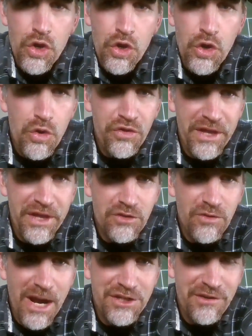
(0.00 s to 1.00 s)
Who thinks
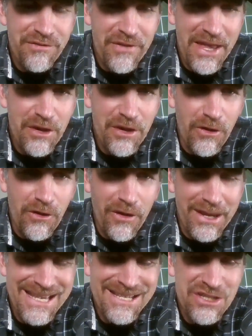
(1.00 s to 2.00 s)
Roger Federer
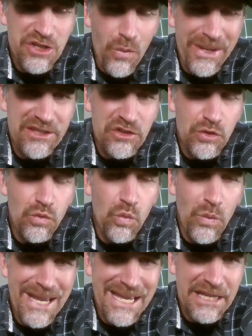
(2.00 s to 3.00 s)
is going to
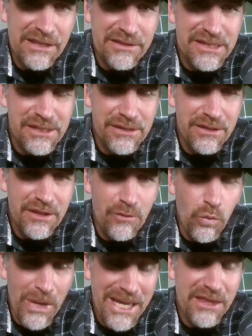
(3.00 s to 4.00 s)
win
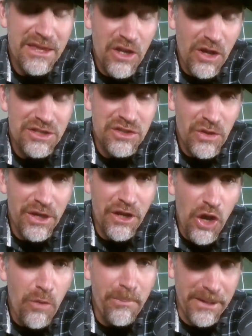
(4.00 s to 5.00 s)
win the Australian
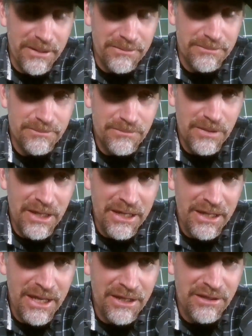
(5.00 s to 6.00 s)
Open? And
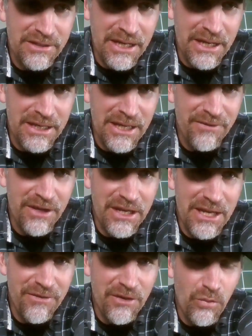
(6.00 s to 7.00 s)
and uh, even
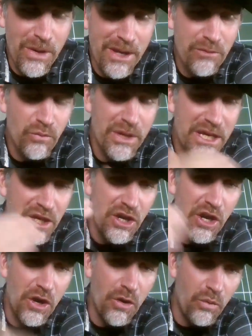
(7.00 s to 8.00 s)
even when we
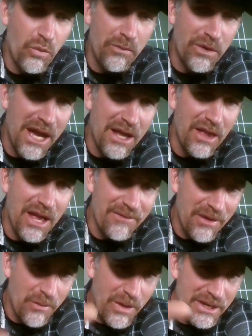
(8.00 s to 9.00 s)
go when we're not live, I
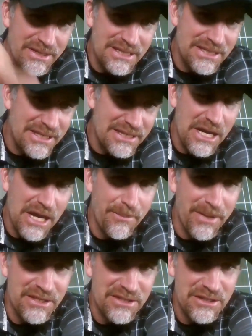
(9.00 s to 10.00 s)
want to see these
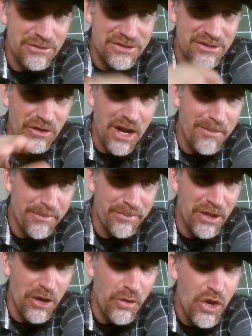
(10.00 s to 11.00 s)
comments too. So comment
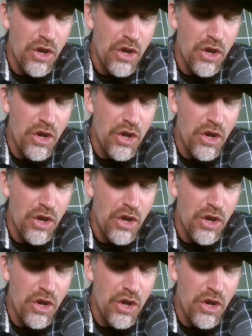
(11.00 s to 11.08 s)
below.